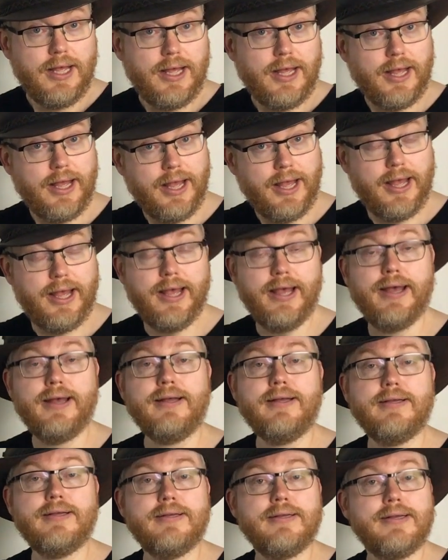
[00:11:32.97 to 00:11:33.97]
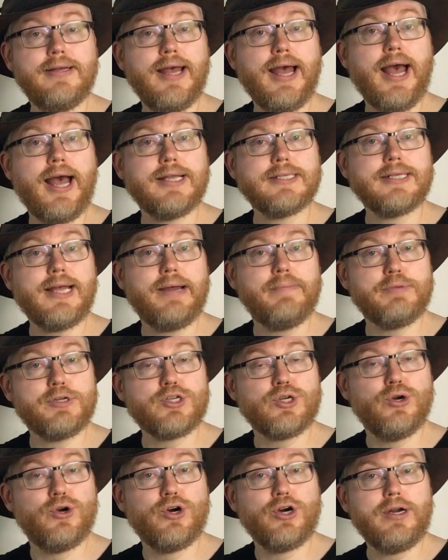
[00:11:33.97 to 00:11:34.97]
As I'm
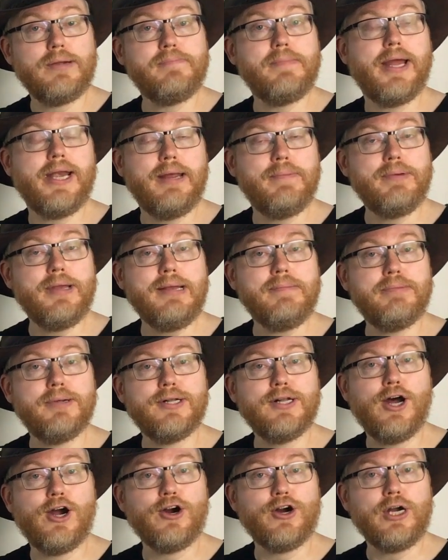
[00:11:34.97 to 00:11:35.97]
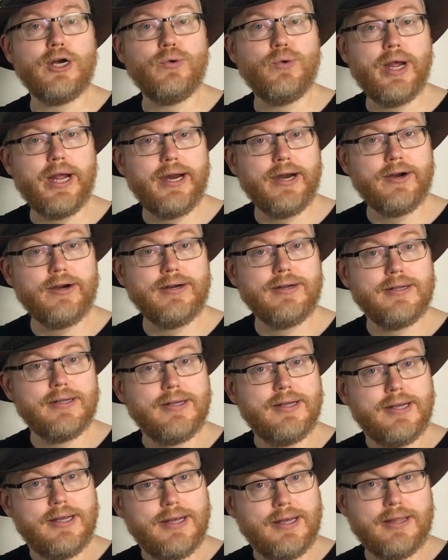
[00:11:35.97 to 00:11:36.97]
sure many people are aware,
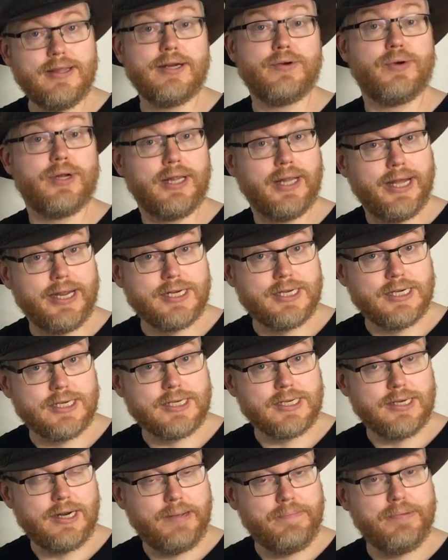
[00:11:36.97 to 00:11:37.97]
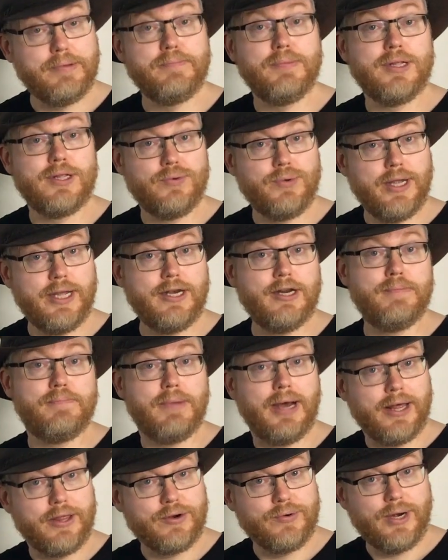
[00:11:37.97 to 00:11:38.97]
the relationship between a
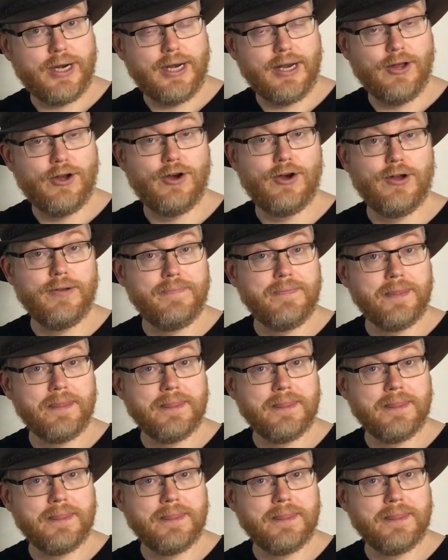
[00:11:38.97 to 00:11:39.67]
mother-in-law